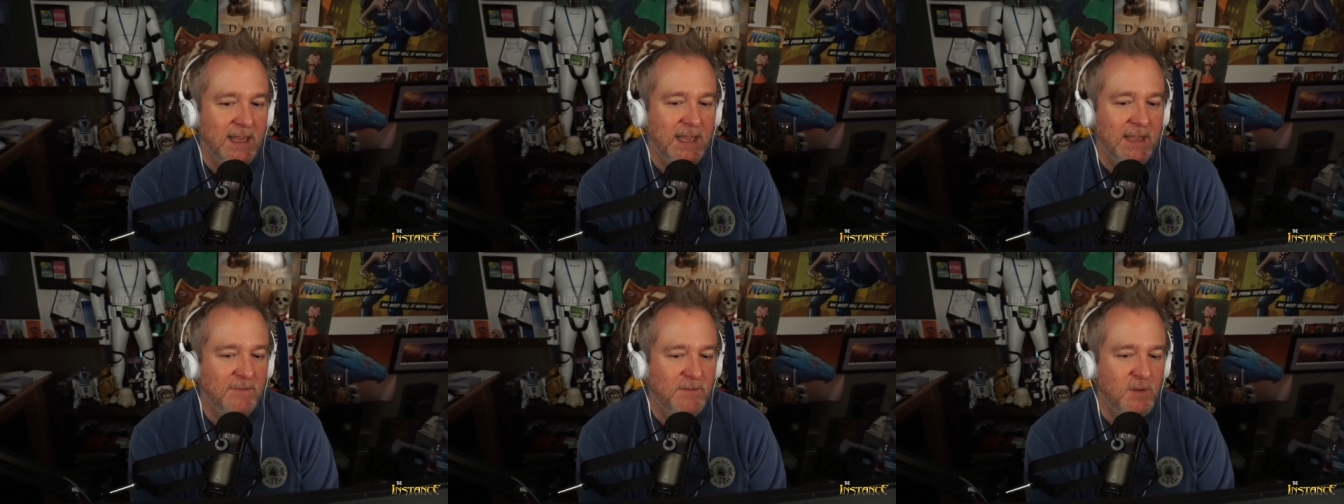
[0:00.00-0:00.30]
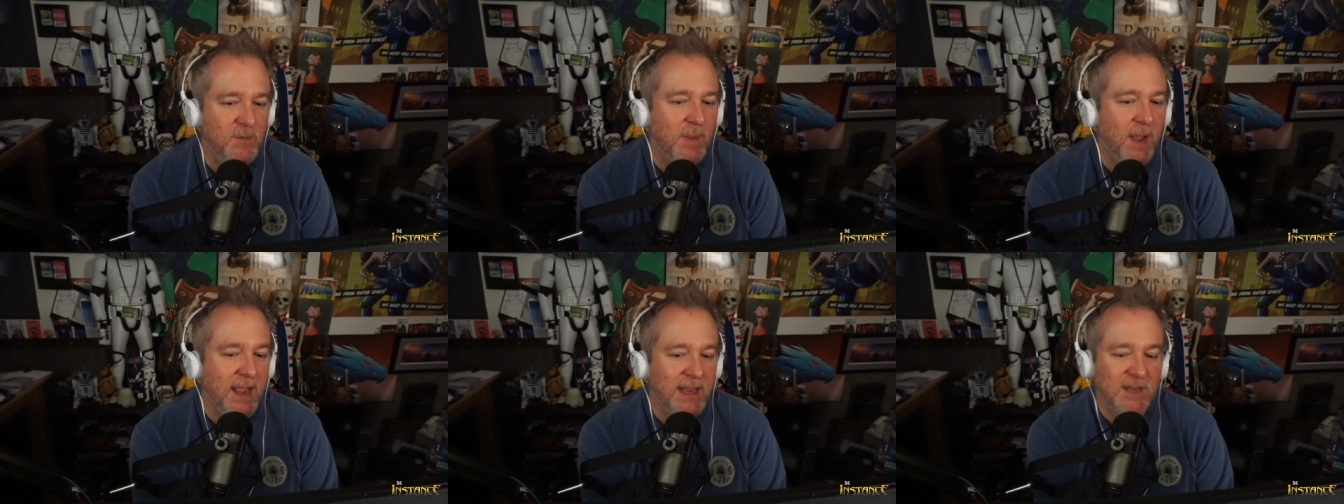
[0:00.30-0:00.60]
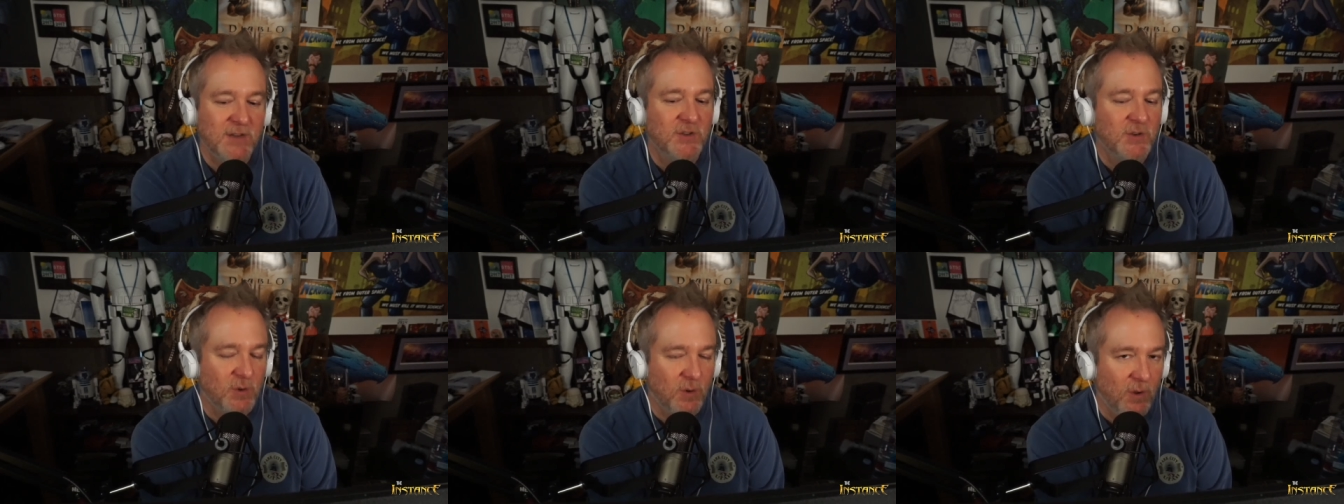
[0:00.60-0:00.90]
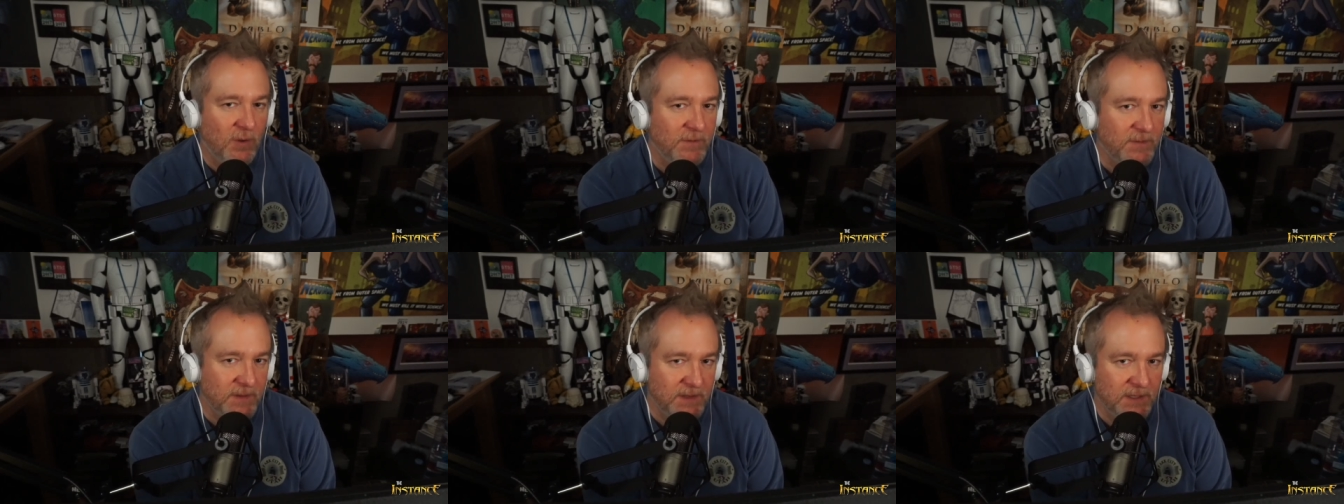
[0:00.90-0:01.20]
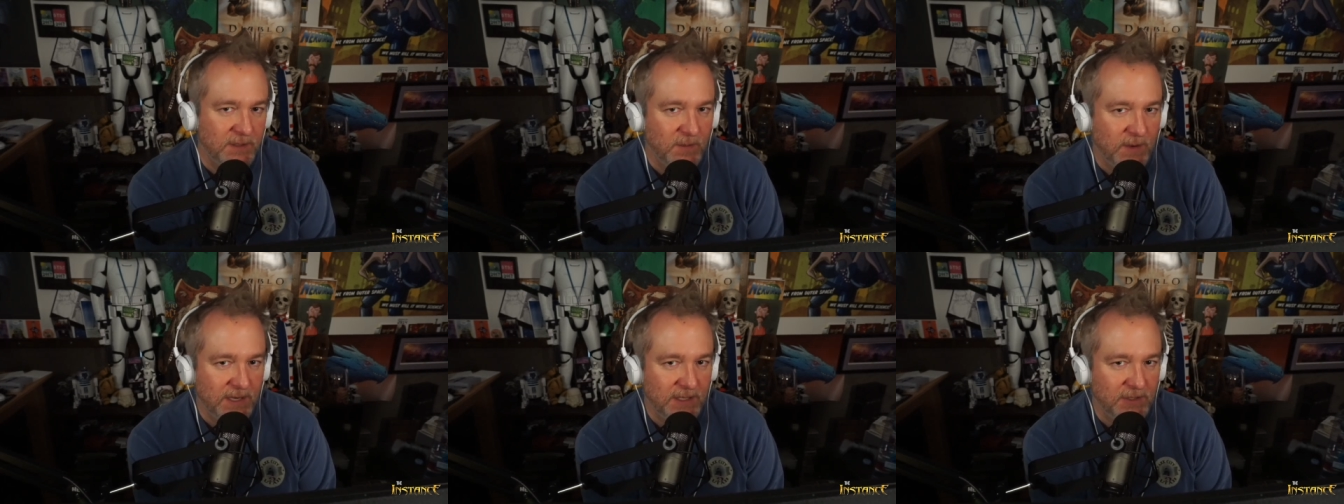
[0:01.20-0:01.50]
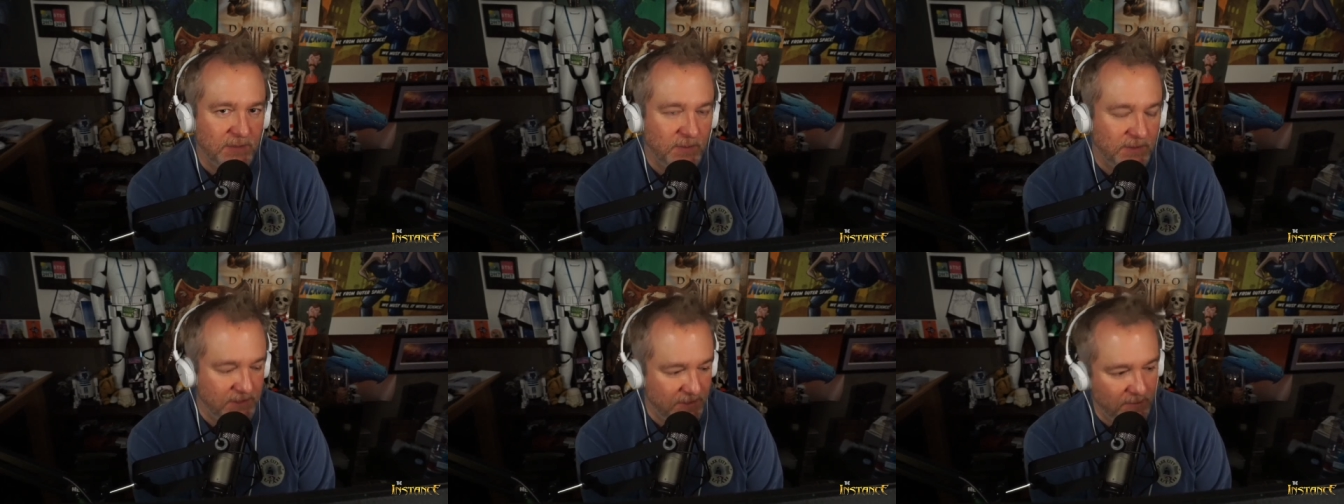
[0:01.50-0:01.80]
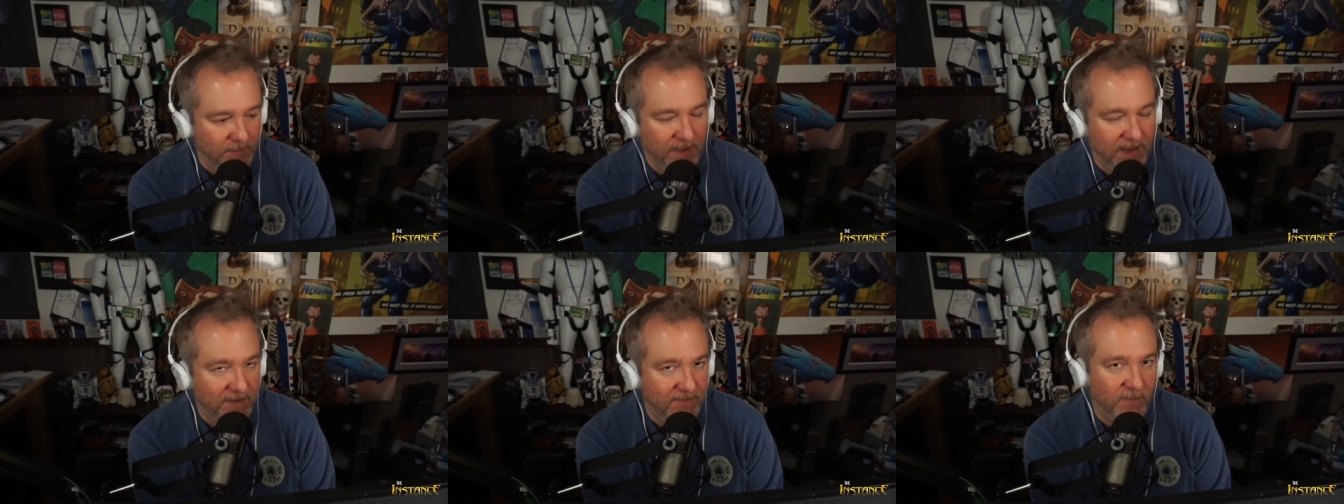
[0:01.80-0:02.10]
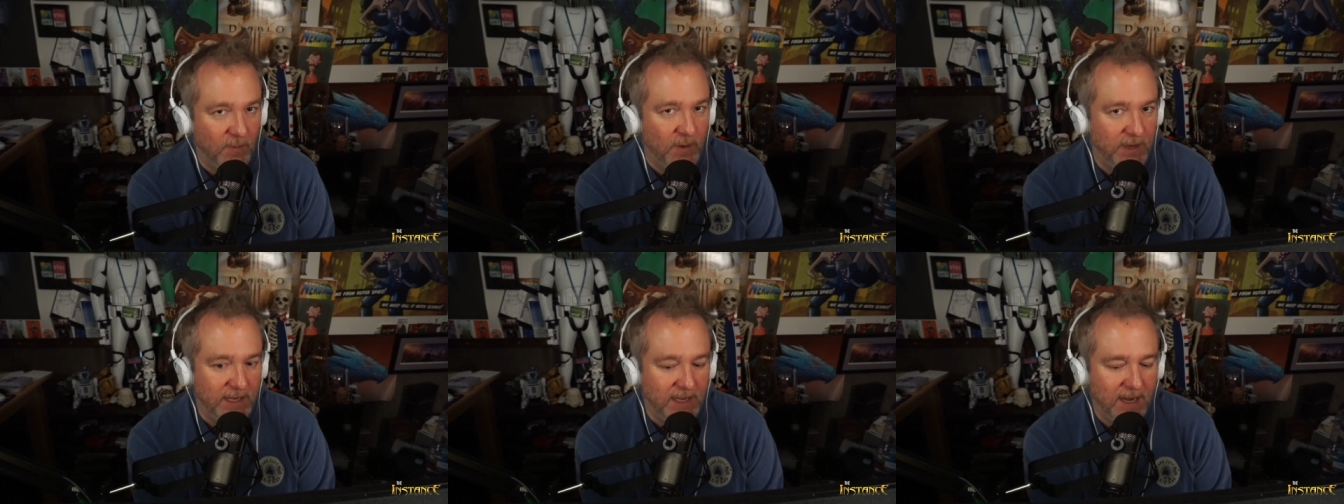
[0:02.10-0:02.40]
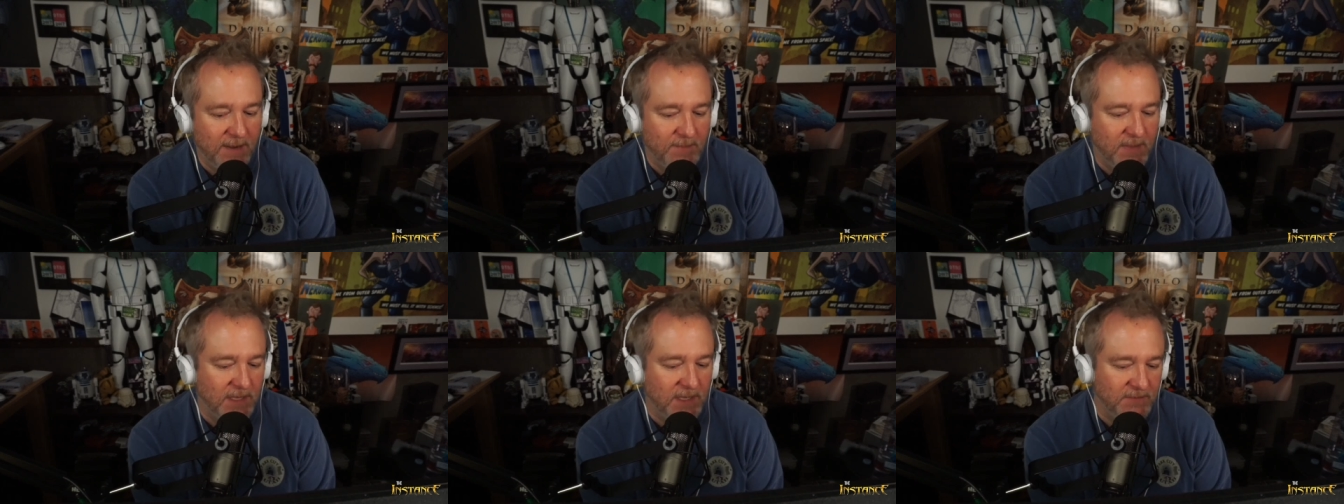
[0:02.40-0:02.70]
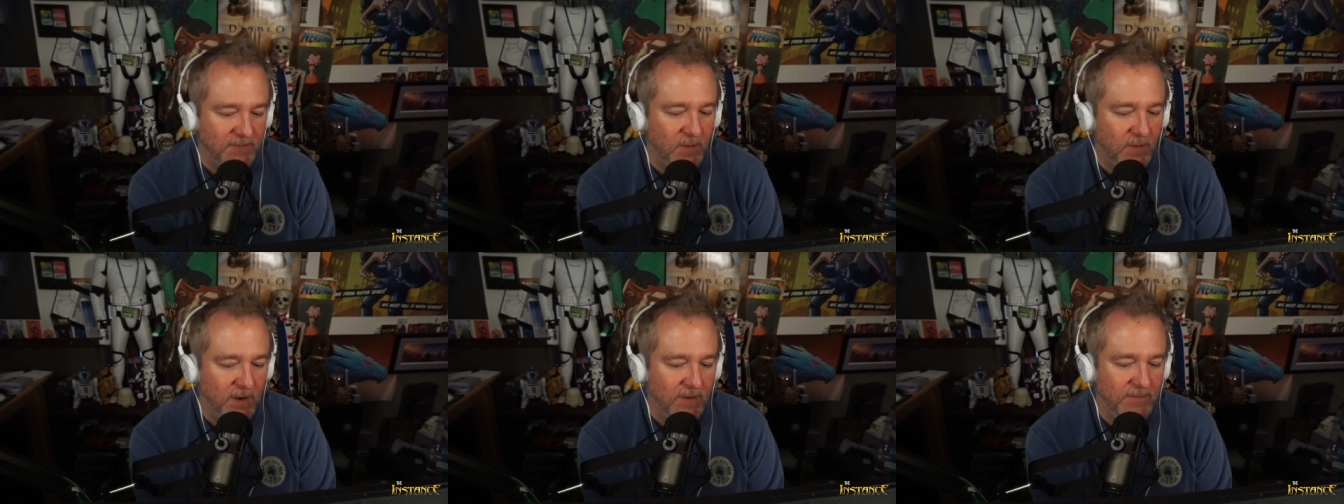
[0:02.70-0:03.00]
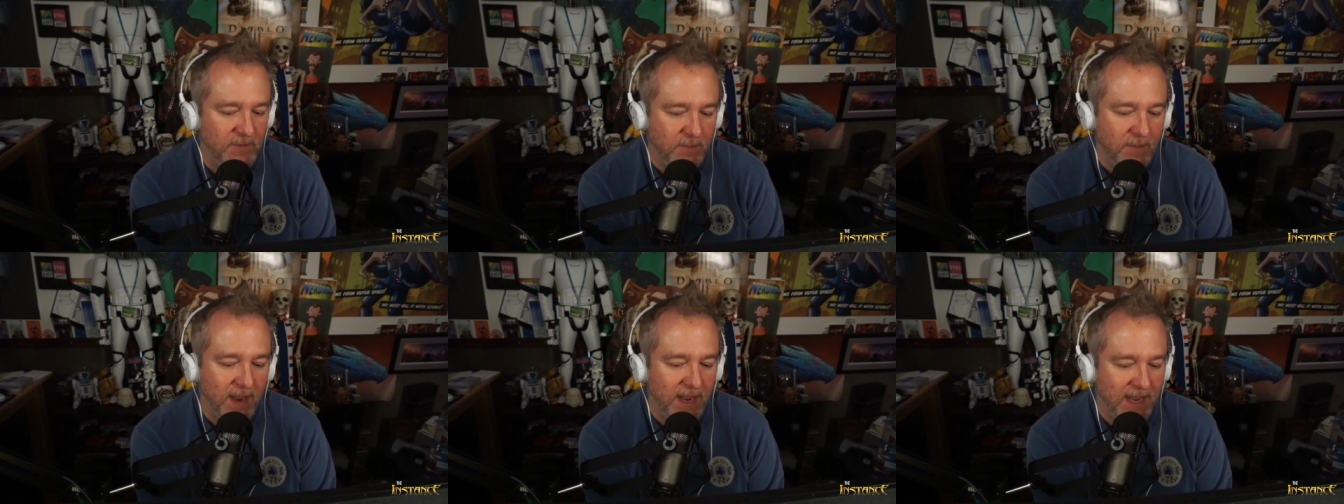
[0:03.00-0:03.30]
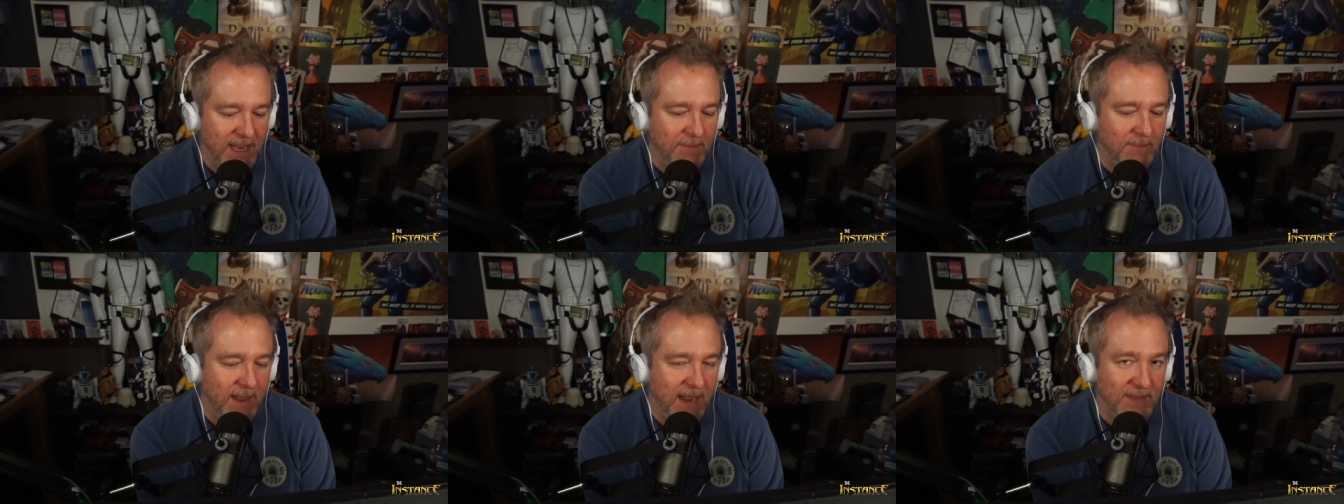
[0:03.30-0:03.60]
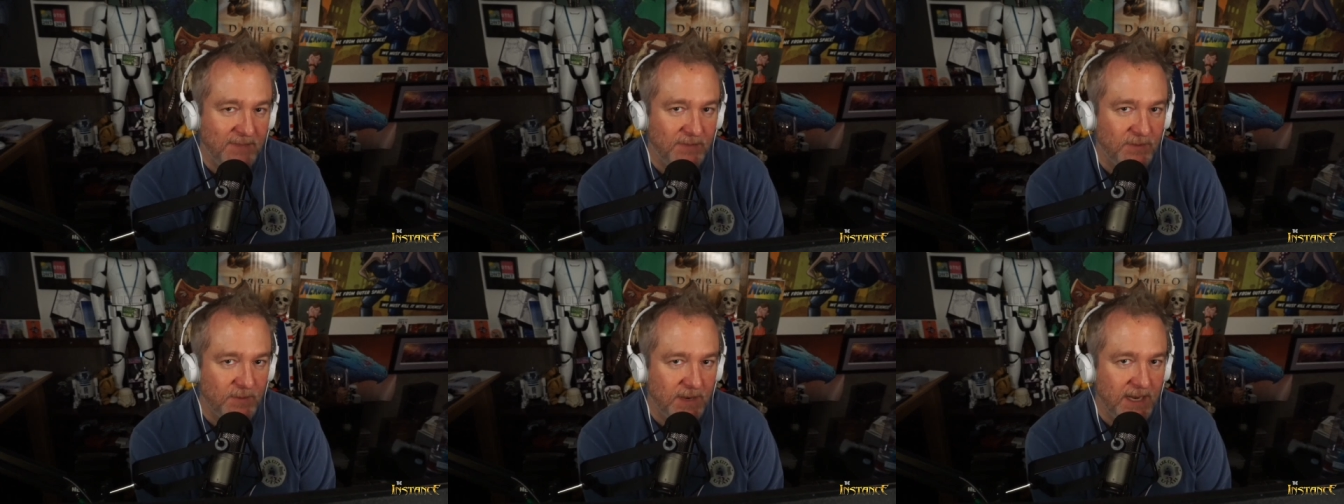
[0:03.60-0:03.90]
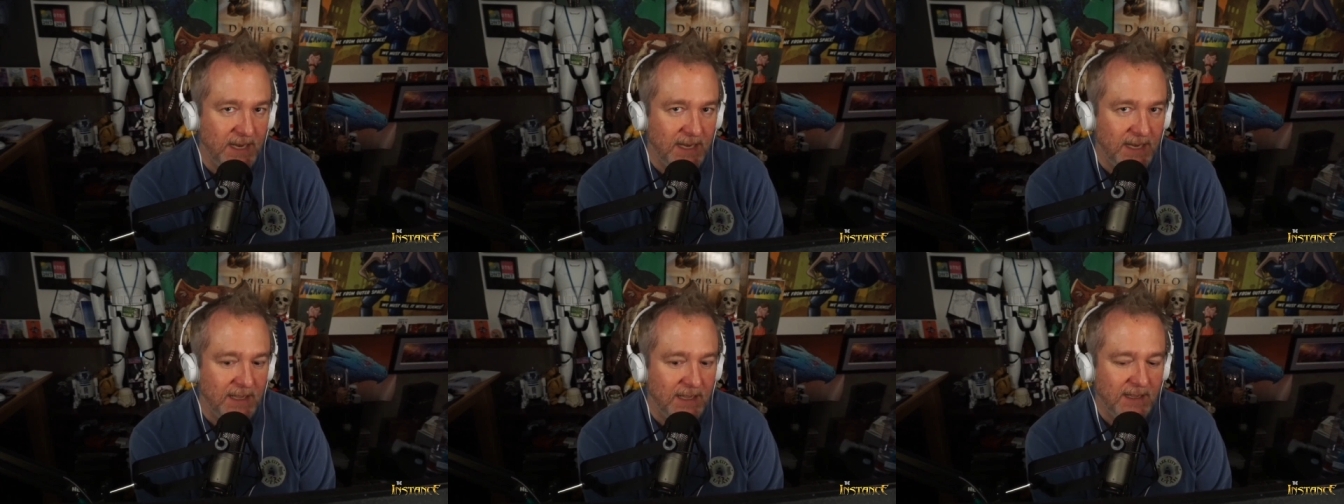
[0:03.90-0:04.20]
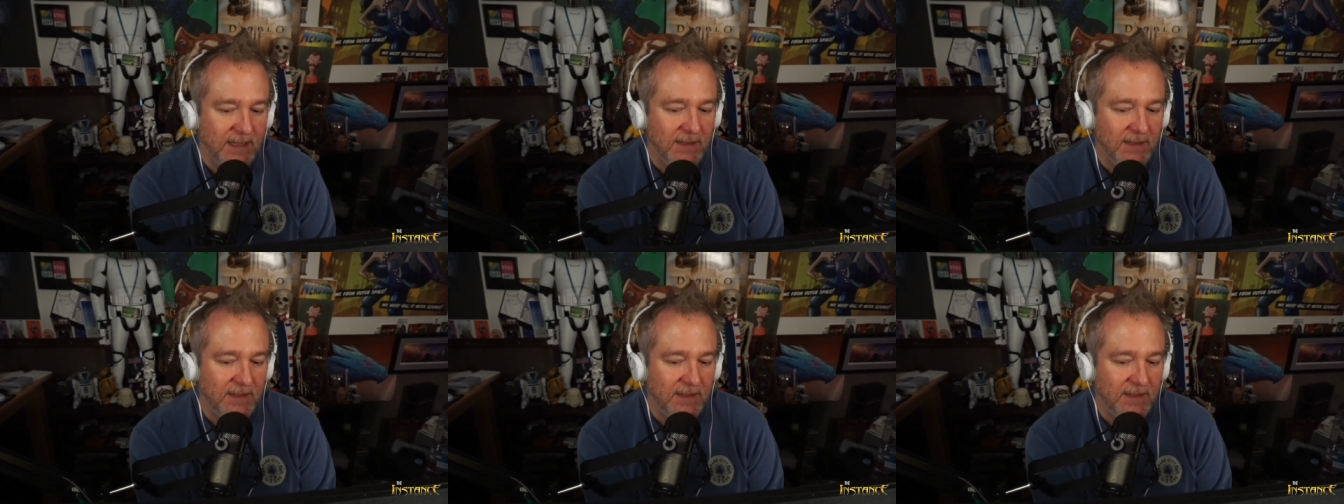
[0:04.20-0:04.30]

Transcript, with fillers: If you buy Control for the Switch, which you'll pay 49 bucks for, if you buy Hitman 3,